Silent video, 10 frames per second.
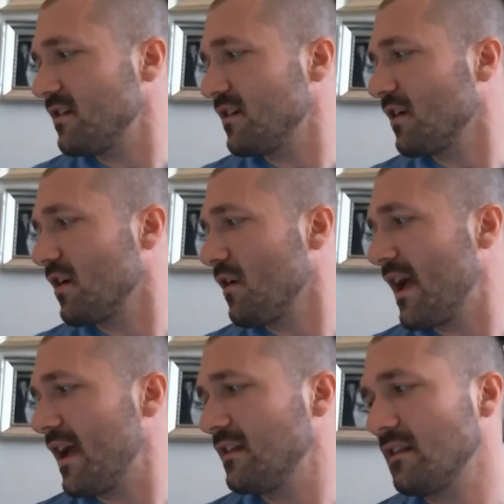you can go
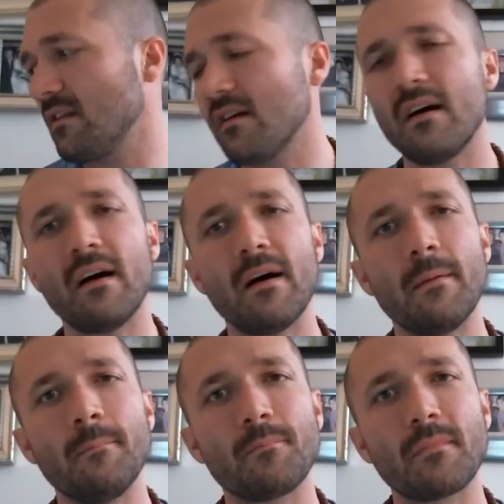ahead
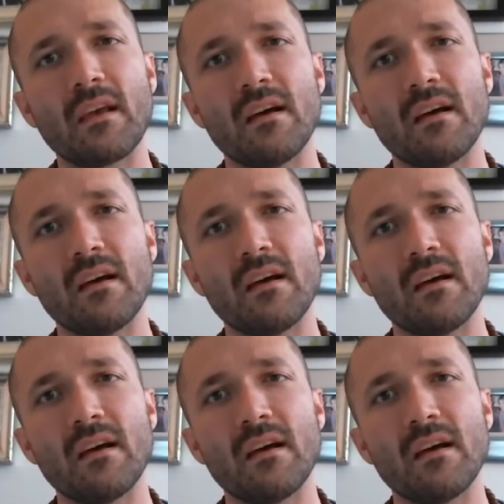and